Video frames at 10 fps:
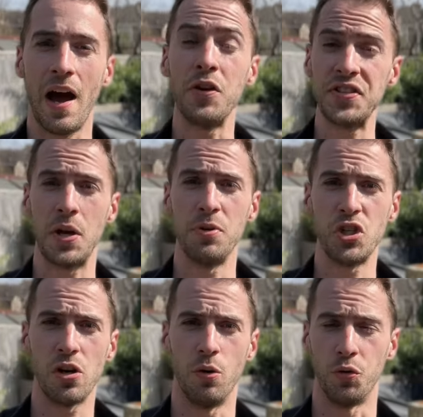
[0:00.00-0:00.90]
How you set up your
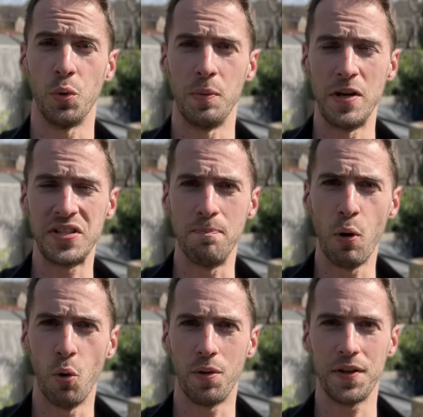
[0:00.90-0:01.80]
charcoal is one of the most
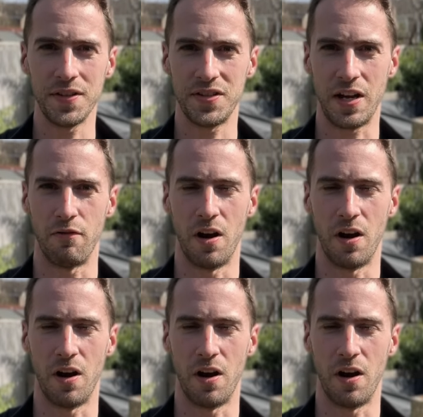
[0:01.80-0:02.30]
important things to get